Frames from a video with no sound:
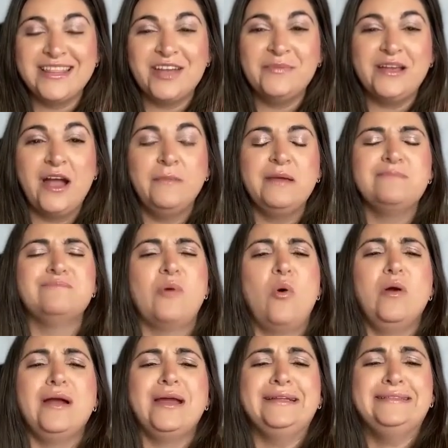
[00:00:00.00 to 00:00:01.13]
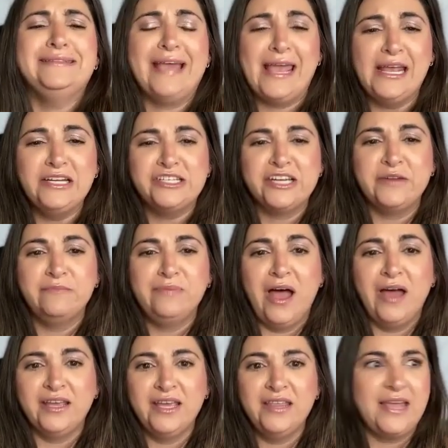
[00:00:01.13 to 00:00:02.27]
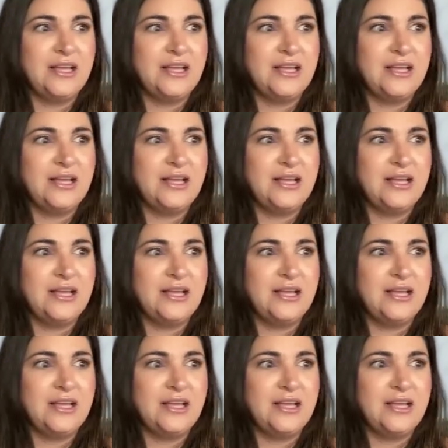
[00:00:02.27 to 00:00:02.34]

They're becoming more engaged and bought in.